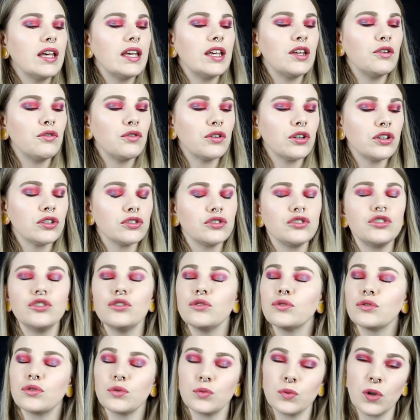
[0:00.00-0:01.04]
If you're not
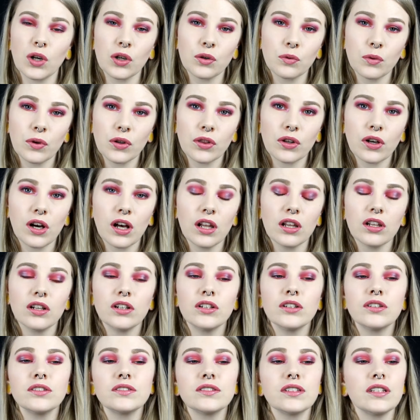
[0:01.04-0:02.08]
used to work with
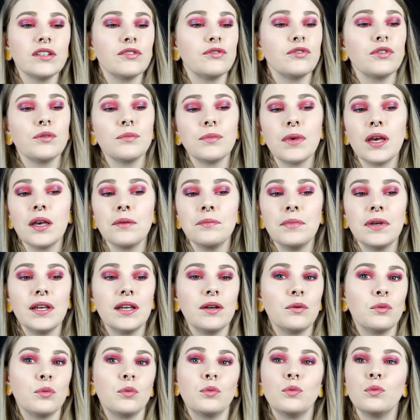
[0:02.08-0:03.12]
colors, if you maybe
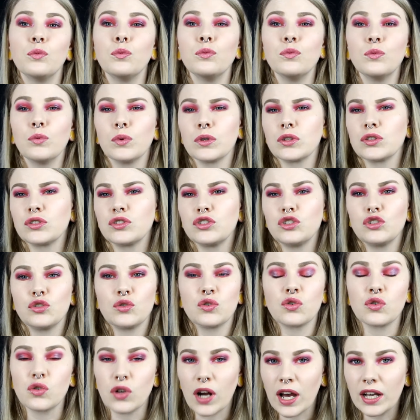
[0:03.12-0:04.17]
want to
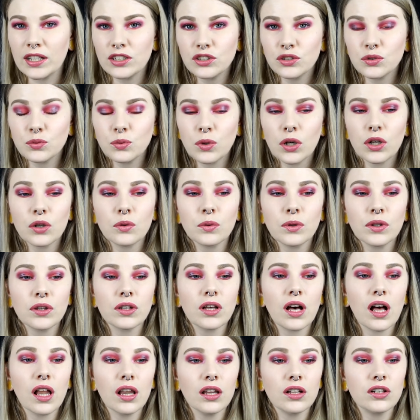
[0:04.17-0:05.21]
try to work with
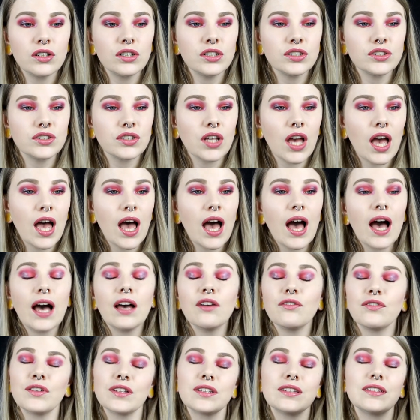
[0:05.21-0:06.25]
colors, I
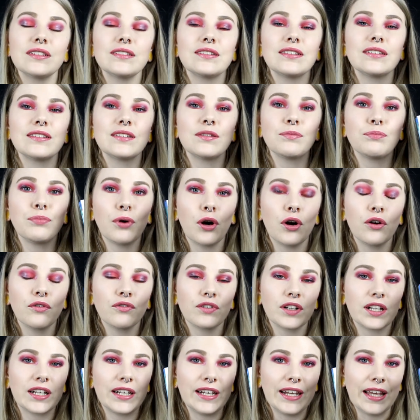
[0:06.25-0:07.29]
think this is a
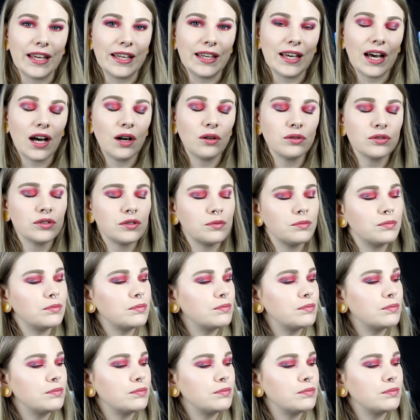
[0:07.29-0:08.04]
perfect layout